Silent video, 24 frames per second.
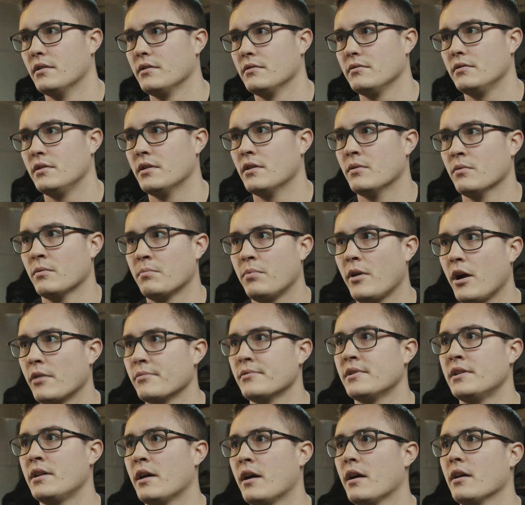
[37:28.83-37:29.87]
we're
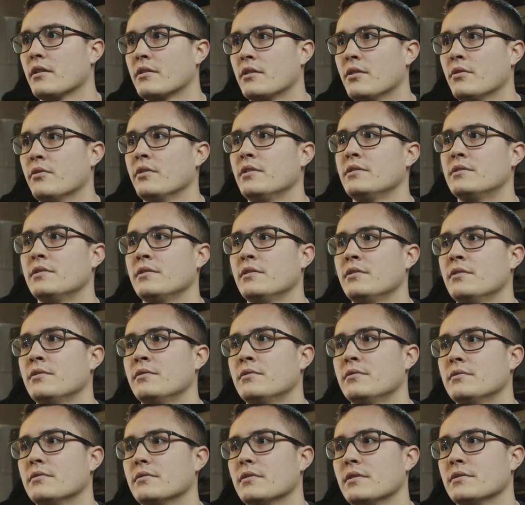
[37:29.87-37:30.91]
probably not going to.